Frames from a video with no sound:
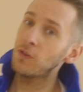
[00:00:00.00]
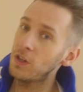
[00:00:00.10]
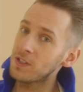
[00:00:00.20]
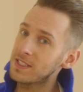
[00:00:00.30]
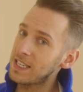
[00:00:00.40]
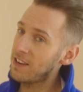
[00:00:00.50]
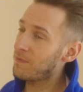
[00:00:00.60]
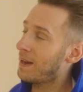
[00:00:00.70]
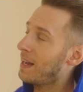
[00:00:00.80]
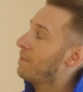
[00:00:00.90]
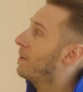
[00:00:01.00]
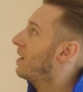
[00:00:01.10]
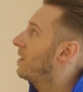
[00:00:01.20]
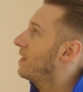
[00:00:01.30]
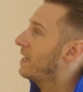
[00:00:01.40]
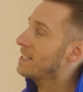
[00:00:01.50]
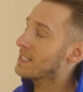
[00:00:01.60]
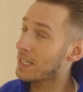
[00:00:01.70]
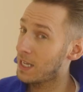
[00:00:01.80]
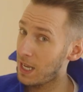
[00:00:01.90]
course Dave, my partner,
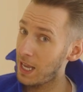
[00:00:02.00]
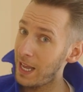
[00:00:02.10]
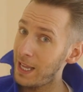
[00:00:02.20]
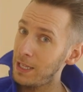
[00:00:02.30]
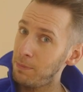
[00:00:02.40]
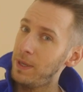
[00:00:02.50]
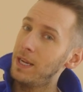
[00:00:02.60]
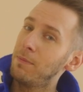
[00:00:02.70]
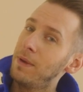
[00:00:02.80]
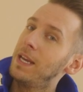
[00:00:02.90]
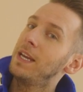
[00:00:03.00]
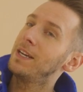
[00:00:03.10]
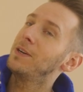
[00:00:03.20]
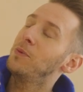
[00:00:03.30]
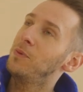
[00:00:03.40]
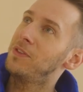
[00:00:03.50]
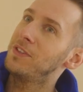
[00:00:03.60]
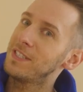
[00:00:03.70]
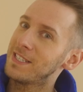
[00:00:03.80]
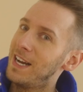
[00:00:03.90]
is helping me with the
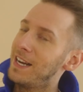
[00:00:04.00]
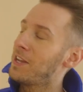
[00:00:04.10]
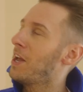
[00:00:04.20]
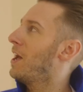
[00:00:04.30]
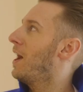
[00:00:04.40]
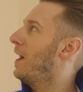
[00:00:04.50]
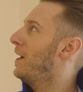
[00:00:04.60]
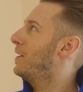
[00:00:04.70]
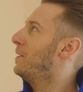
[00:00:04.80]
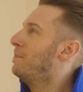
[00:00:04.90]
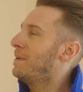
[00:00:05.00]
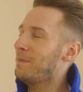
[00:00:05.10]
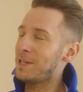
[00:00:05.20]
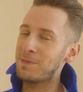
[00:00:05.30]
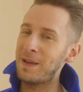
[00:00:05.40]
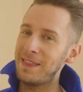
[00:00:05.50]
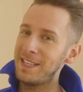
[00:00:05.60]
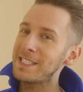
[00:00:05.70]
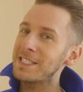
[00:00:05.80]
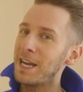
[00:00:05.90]
design, which meant
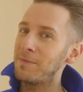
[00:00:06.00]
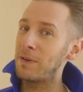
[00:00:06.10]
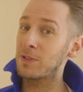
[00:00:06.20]
this time around,